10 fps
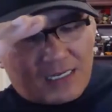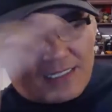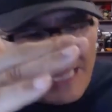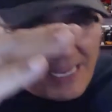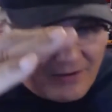
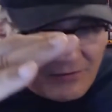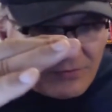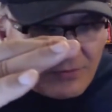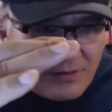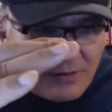Dave,
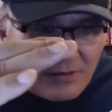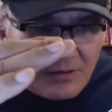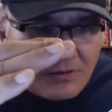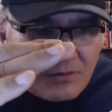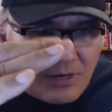
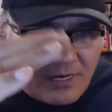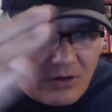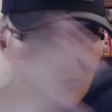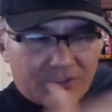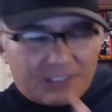right?
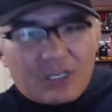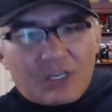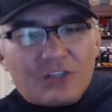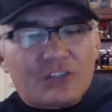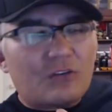Yeah.
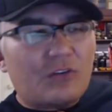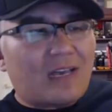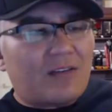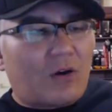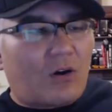so you
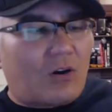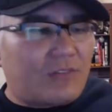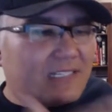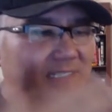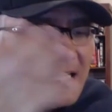have all
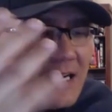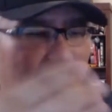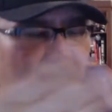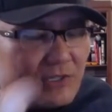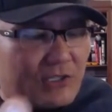these guys,
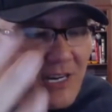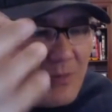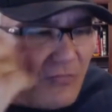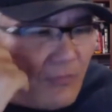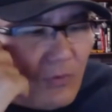and we were talking
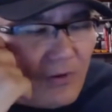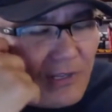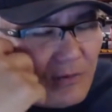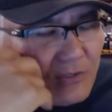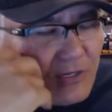before. We
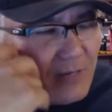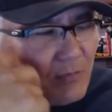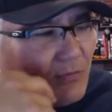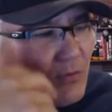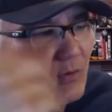were talking
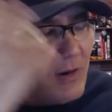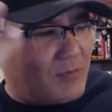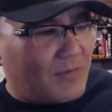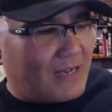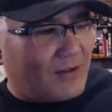before
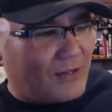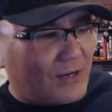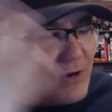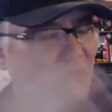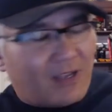about you
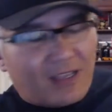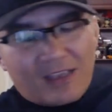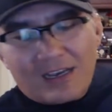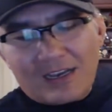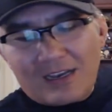know
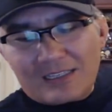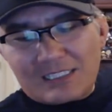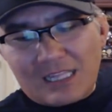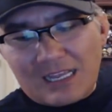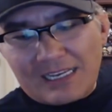uh,
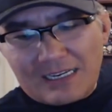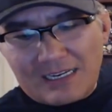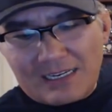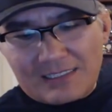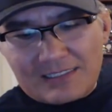slide
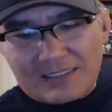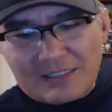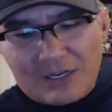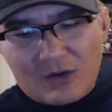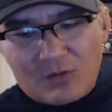cuts and
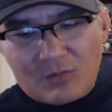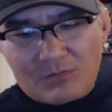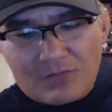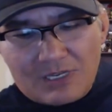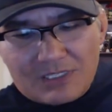you know
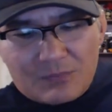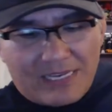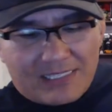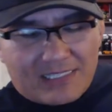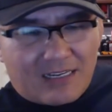uh,
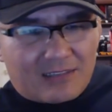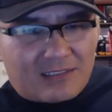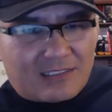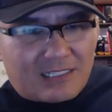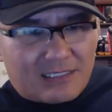space
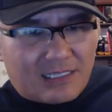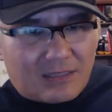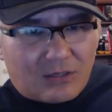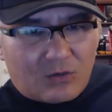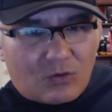guns because they
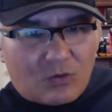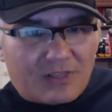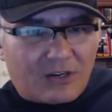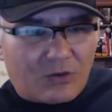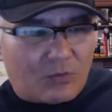look cool,
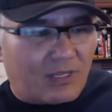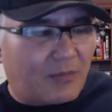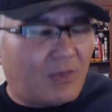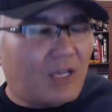but they don't really have